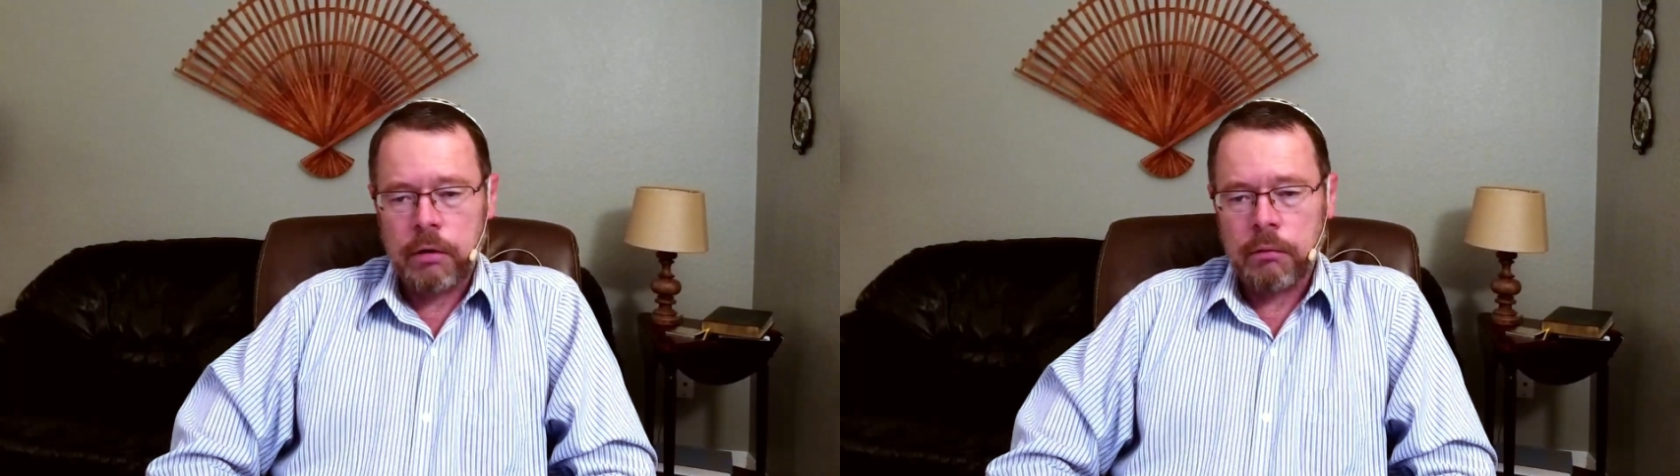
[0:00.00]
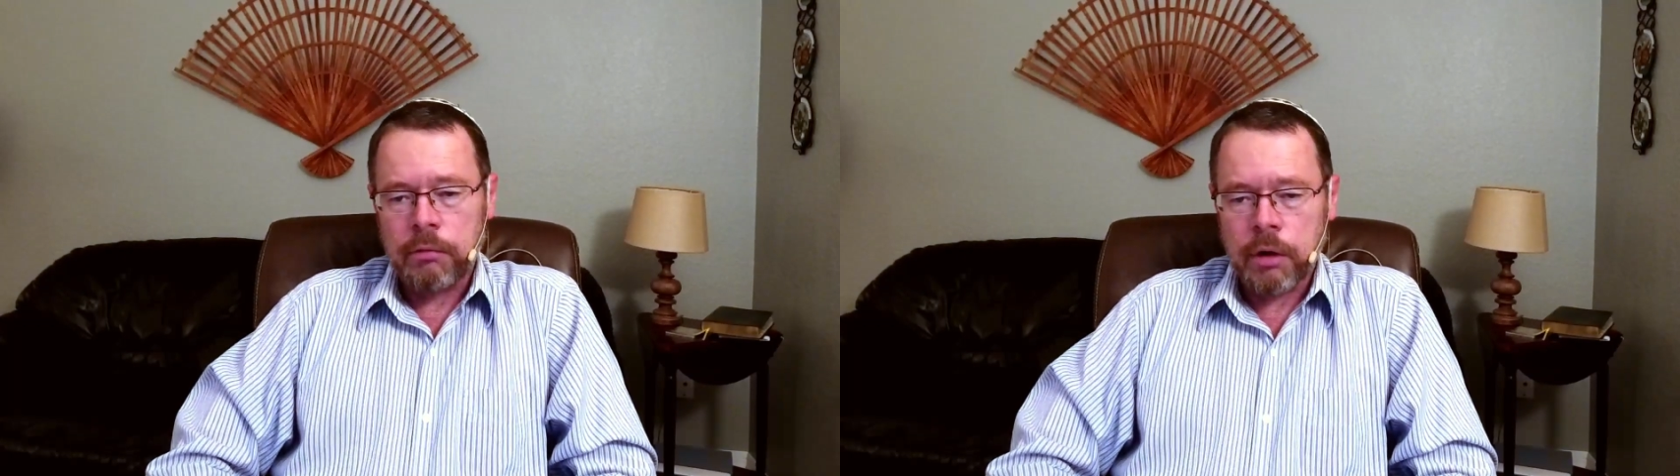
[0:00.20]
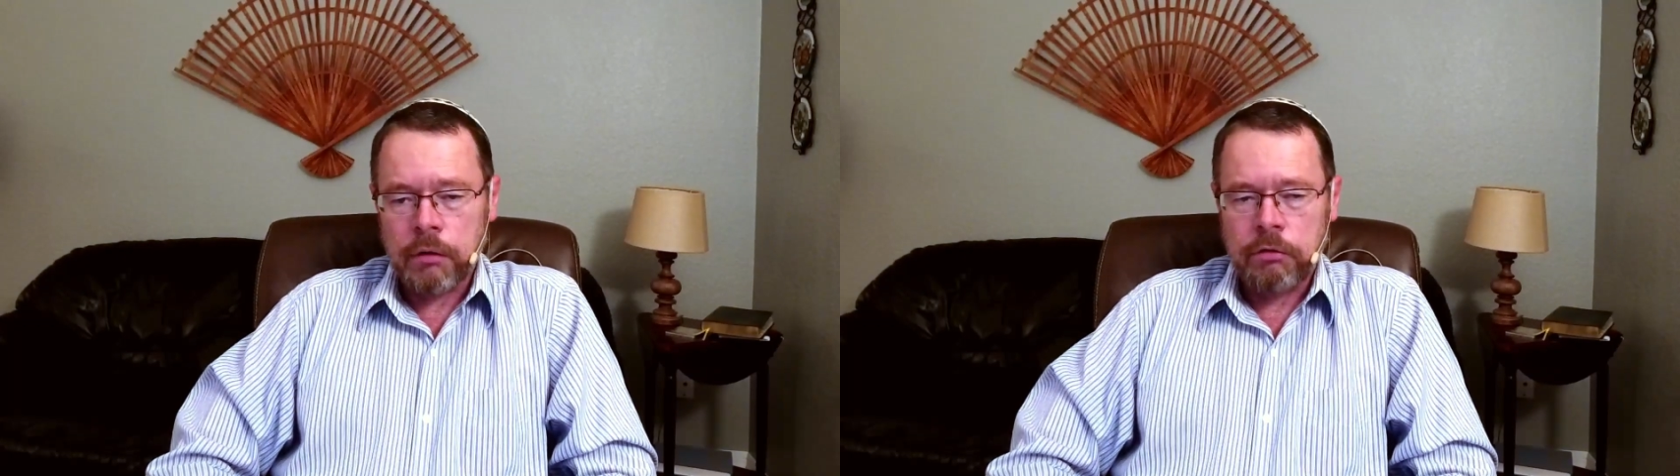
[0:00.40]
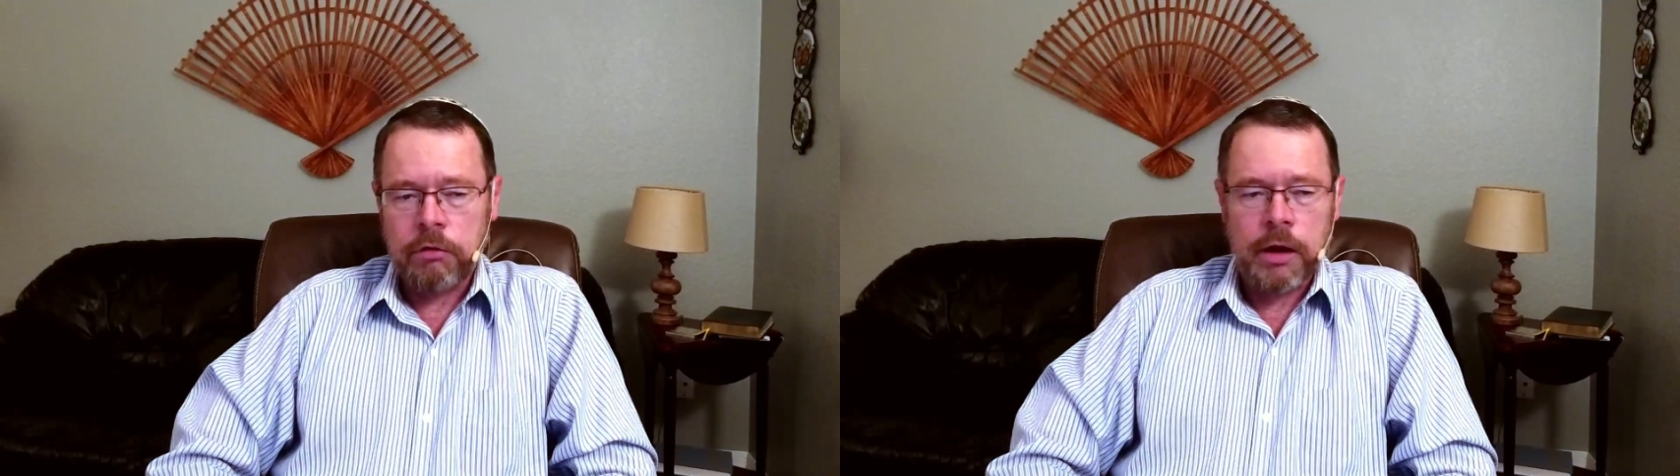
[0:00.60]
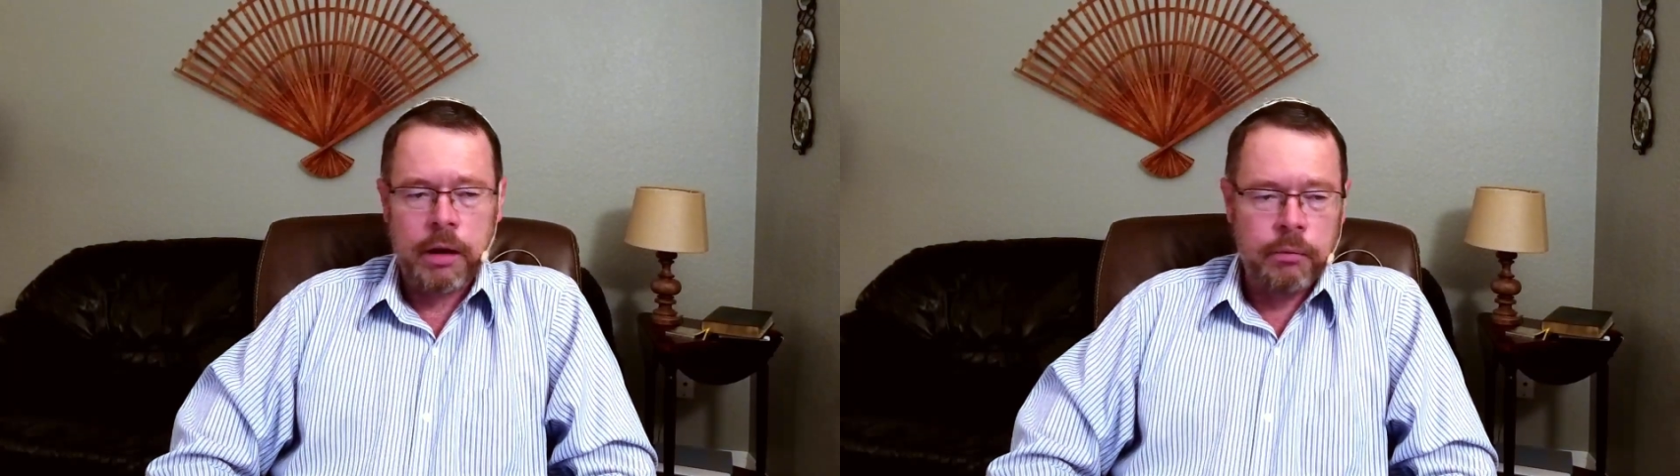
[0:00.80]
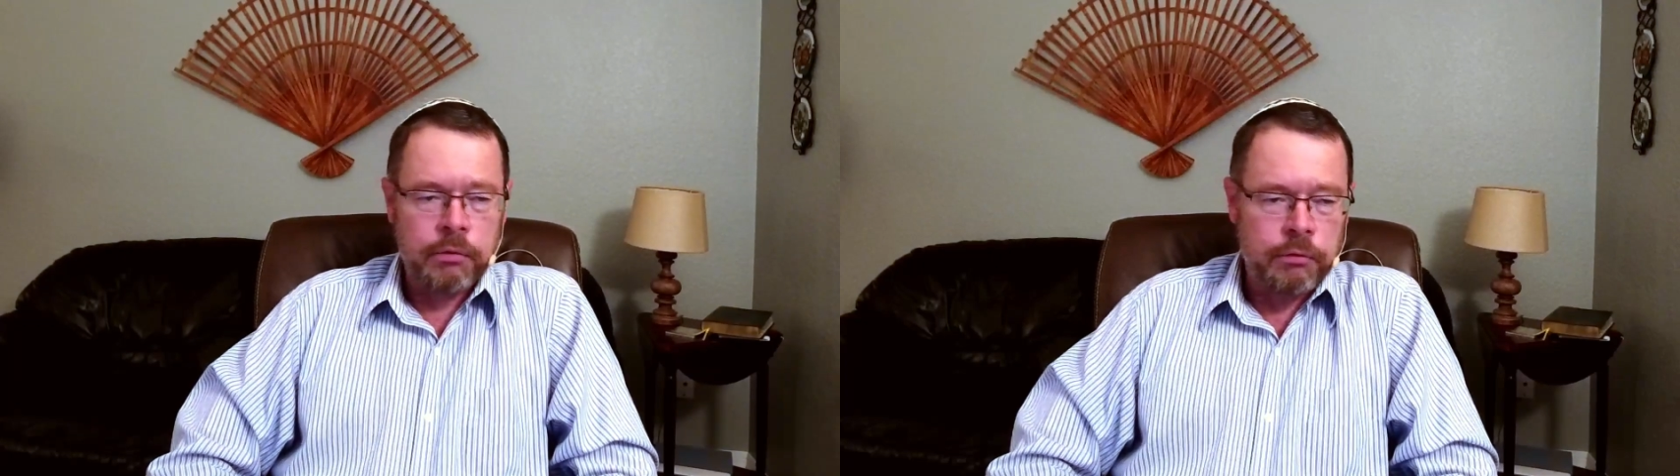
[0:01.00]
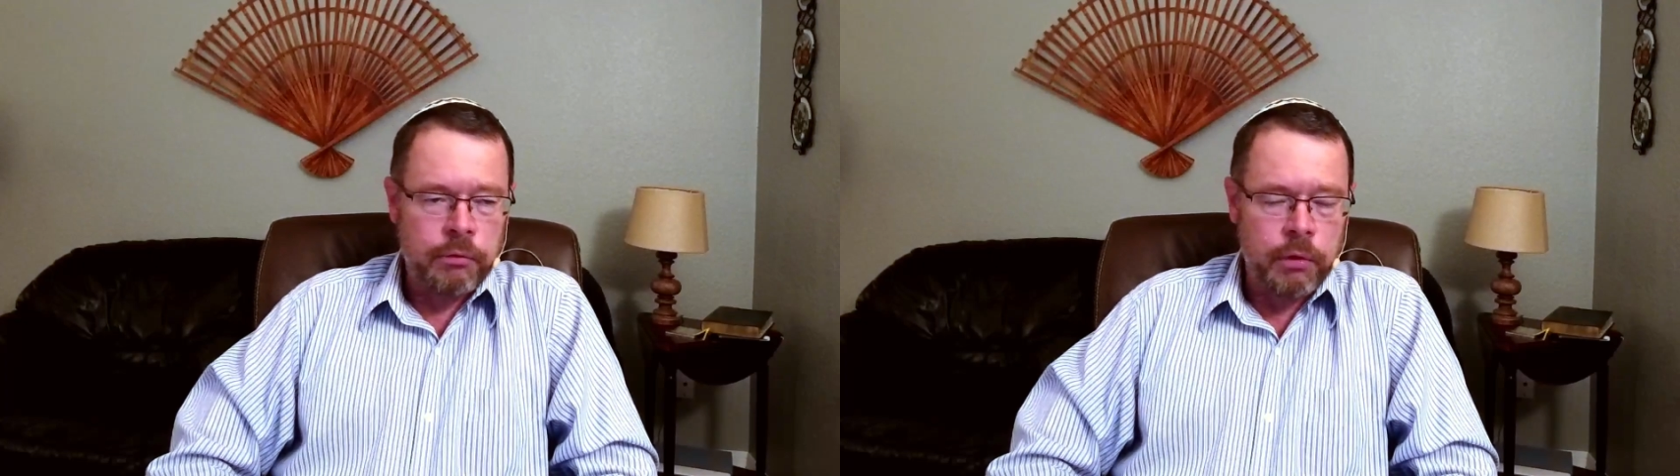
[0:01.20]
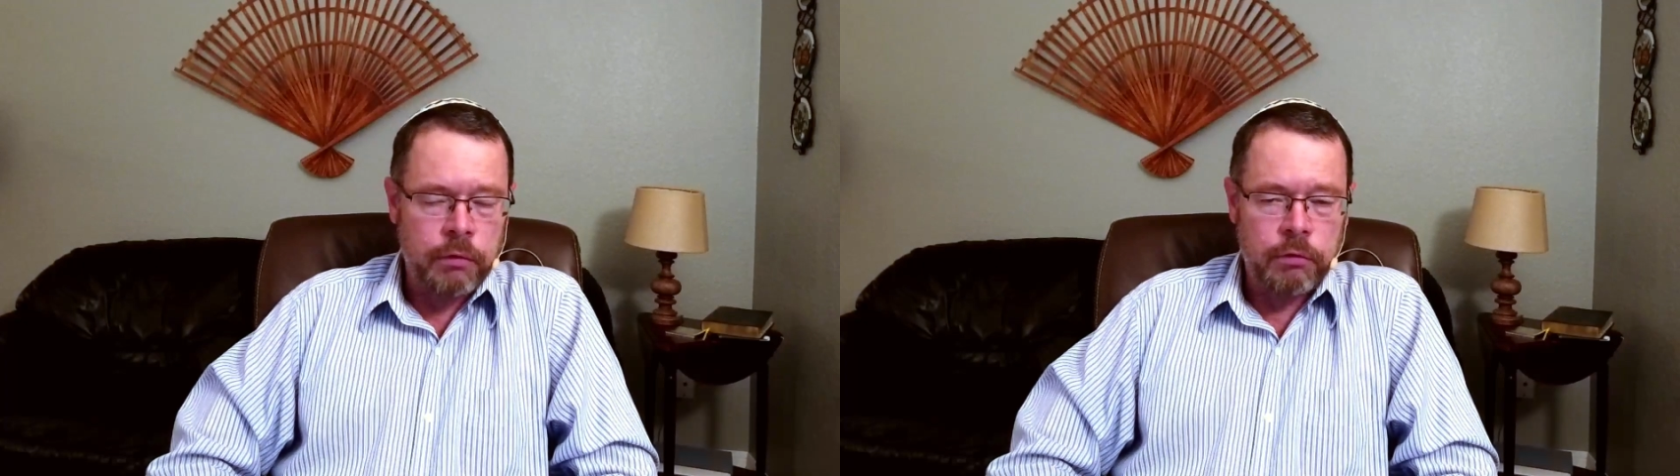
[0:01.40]
"You have heard it said," which of
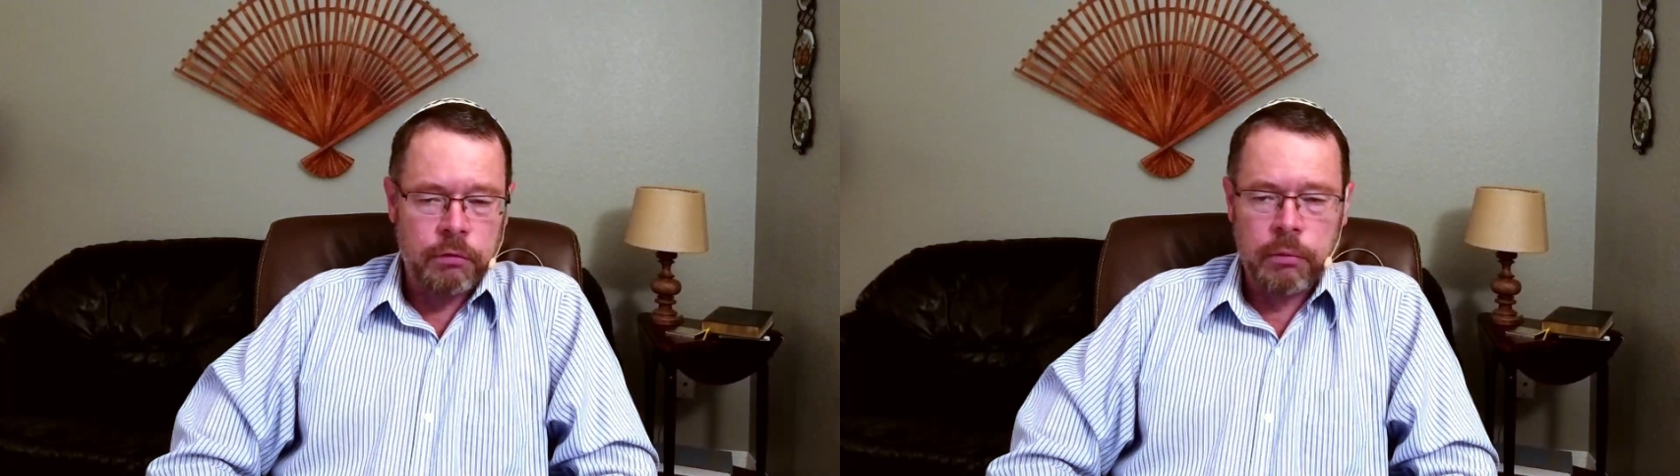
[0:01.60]
course is a